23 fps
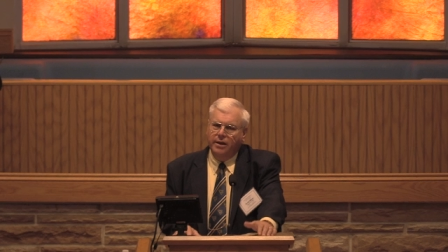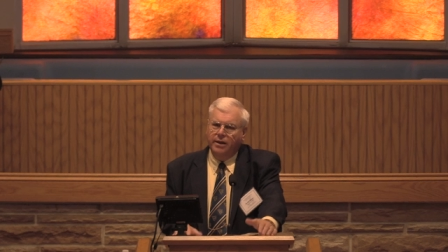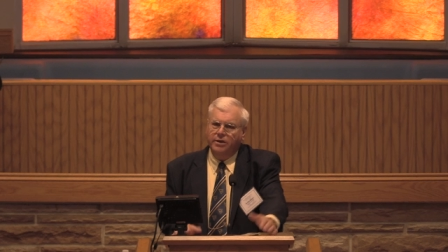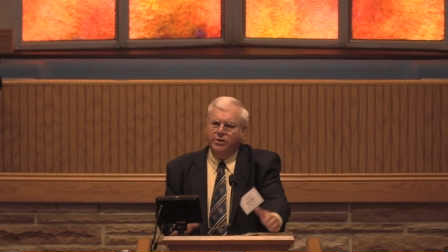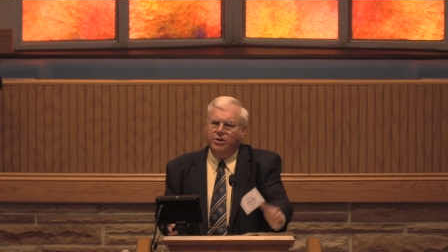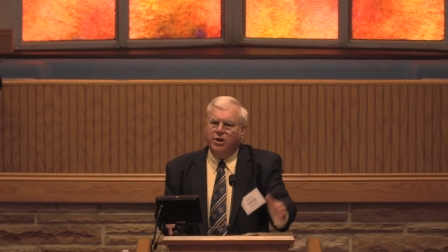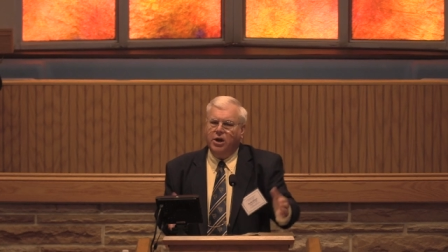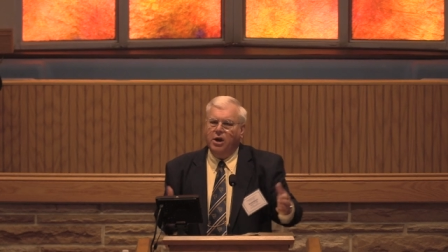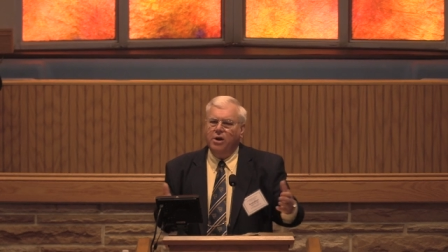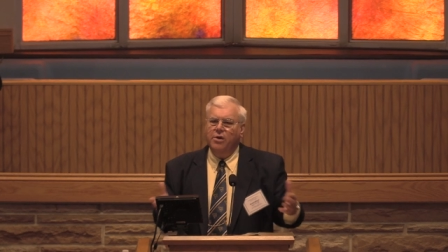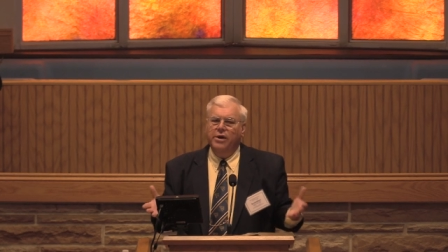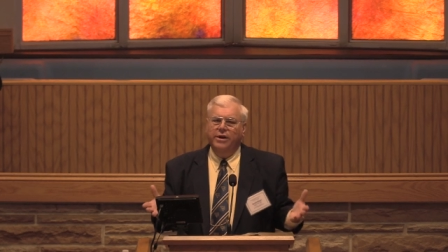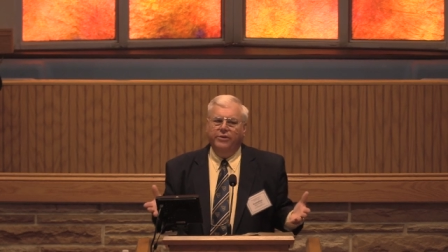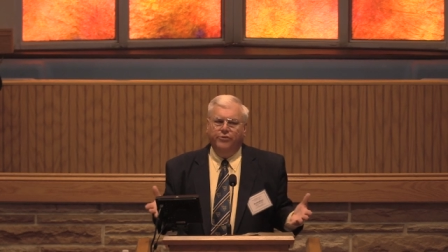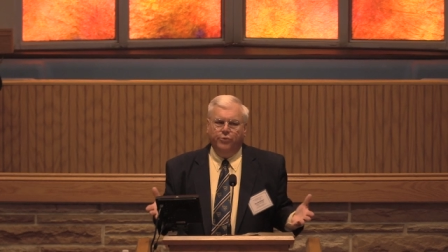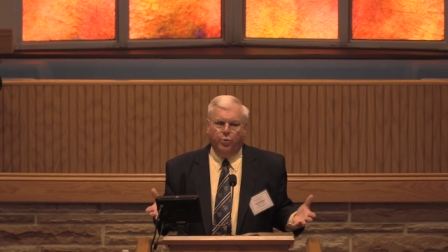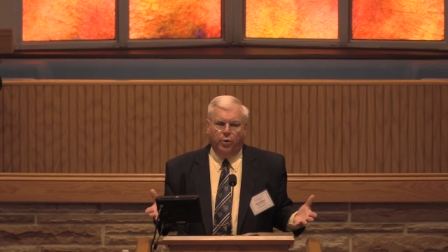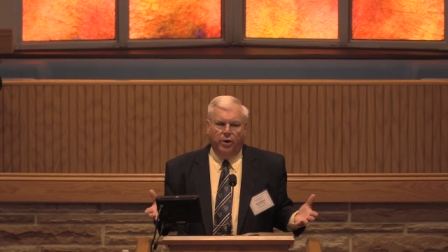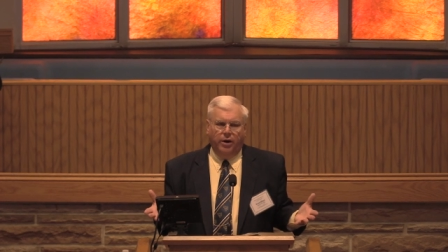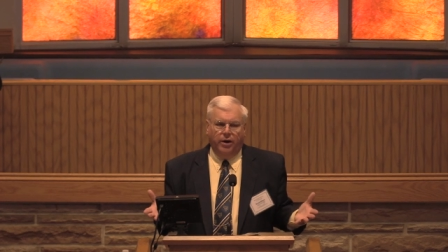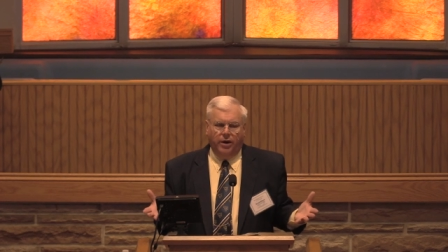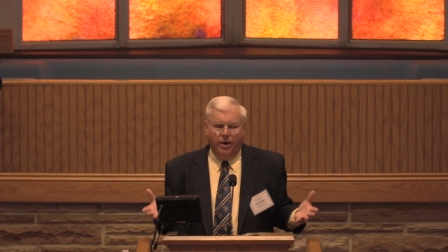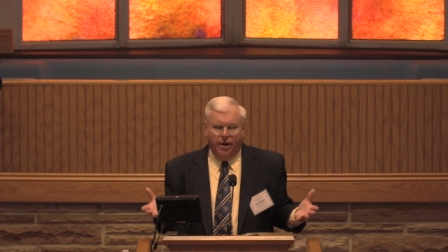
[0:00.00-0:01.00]

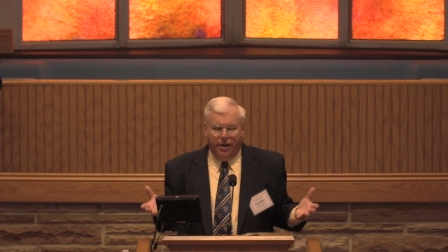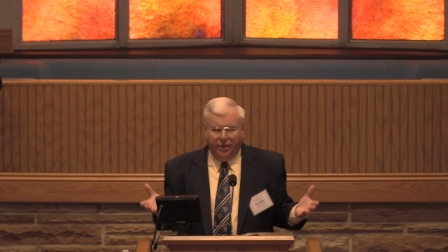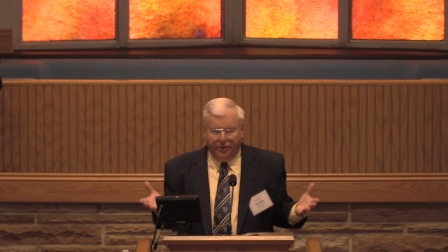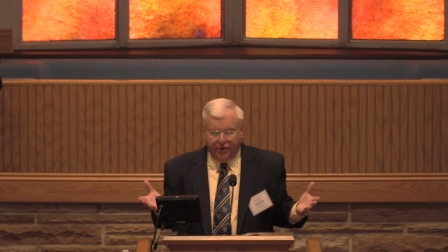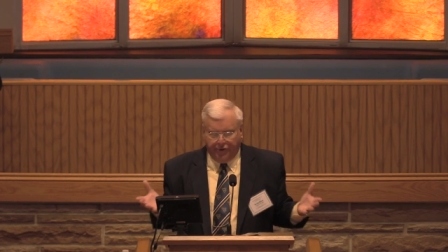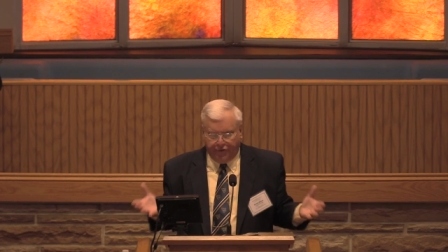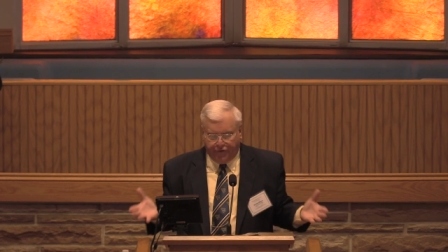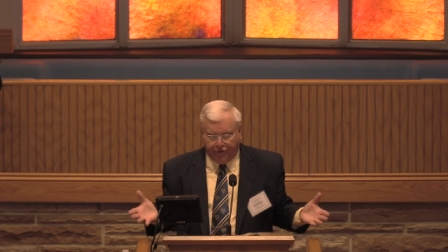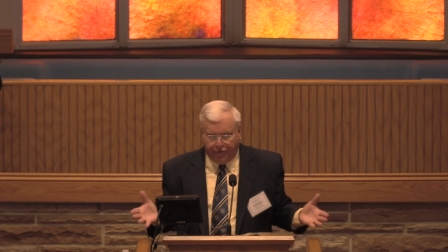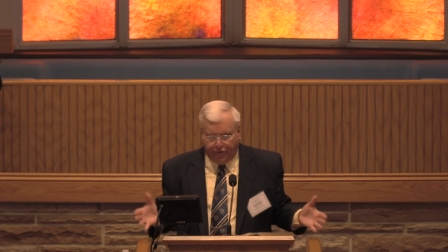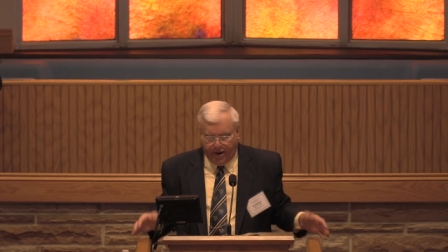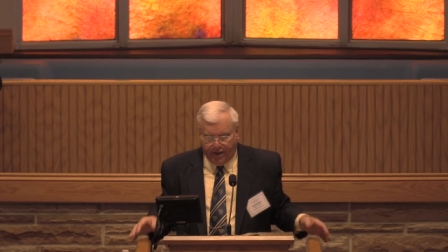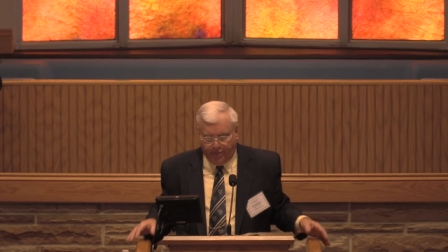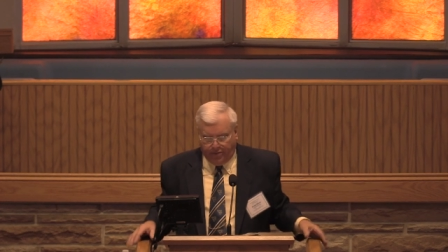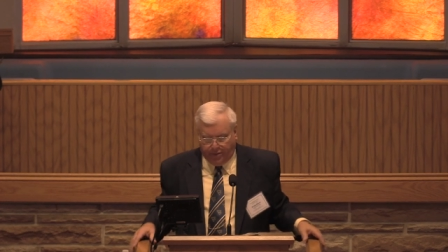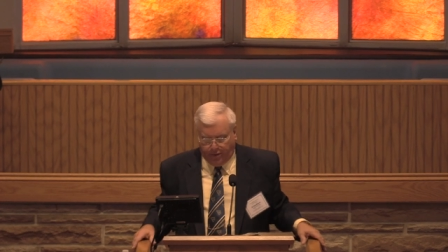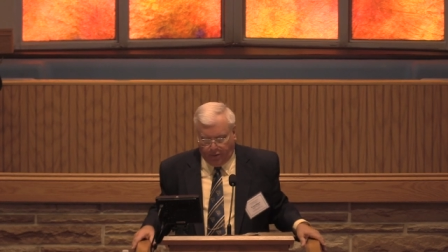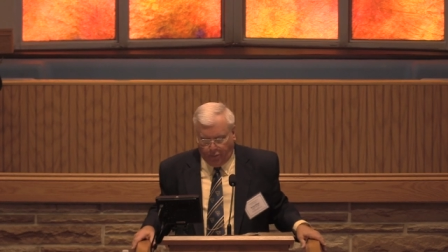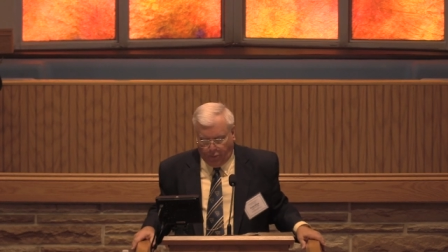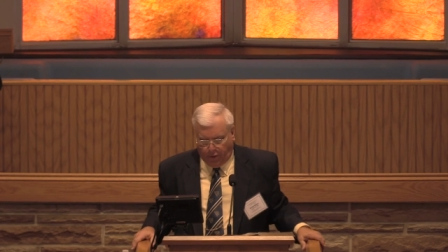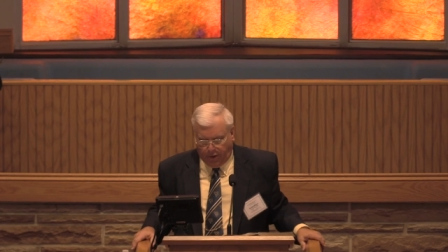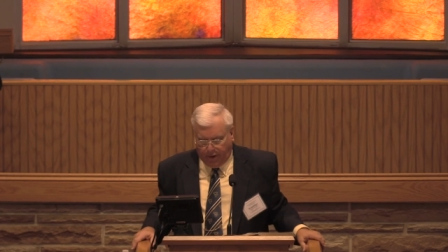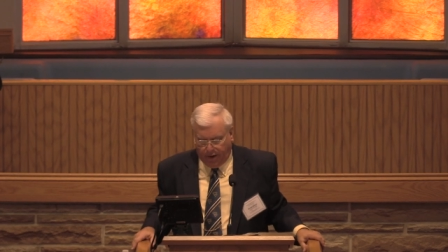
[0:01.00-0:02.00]
Encourage one another,
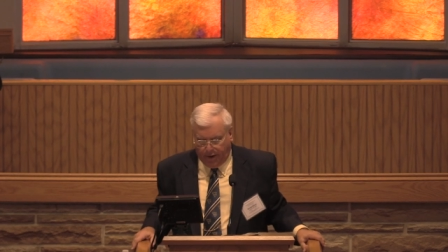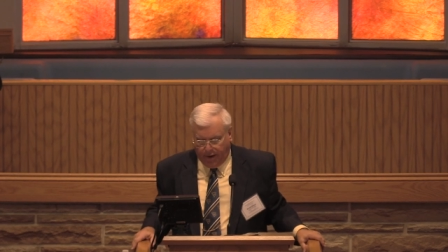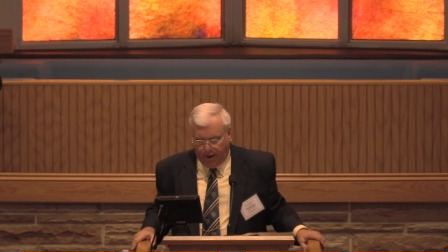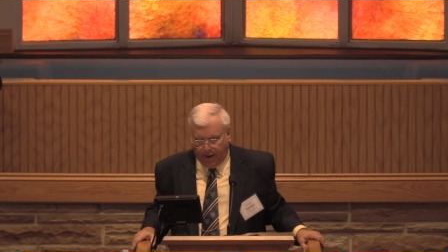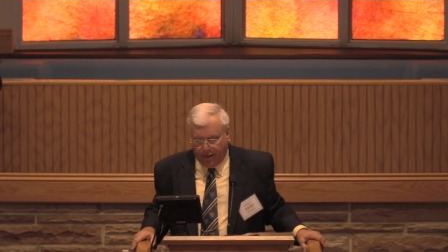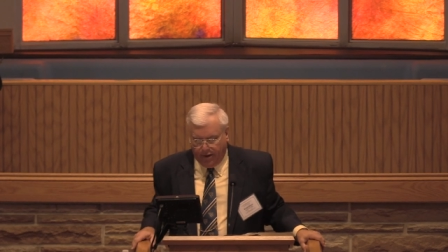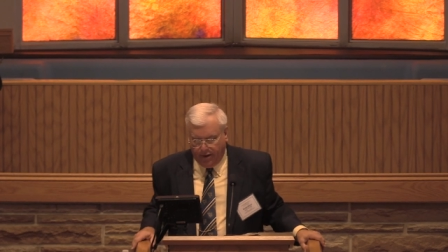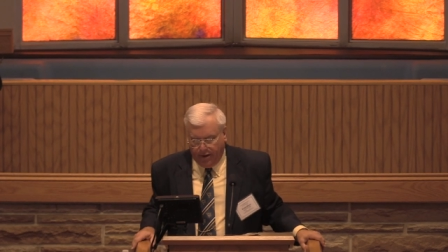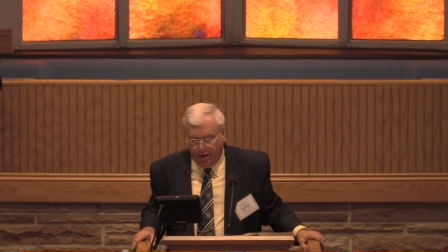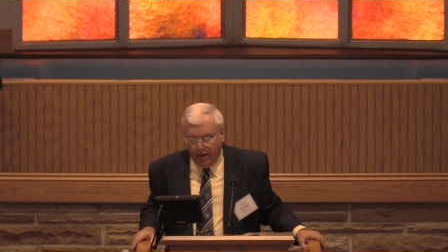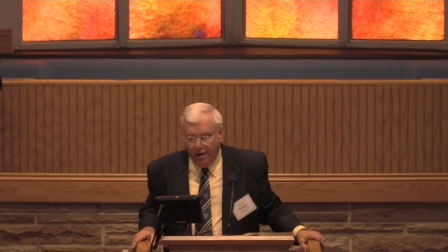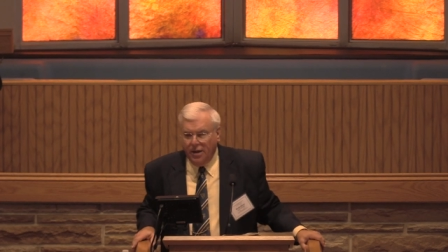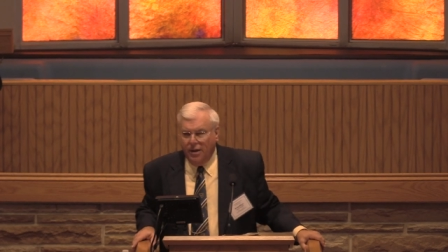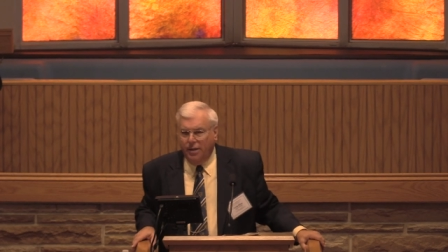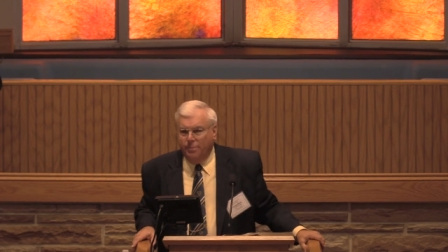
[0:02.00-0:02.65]
strengthen one another.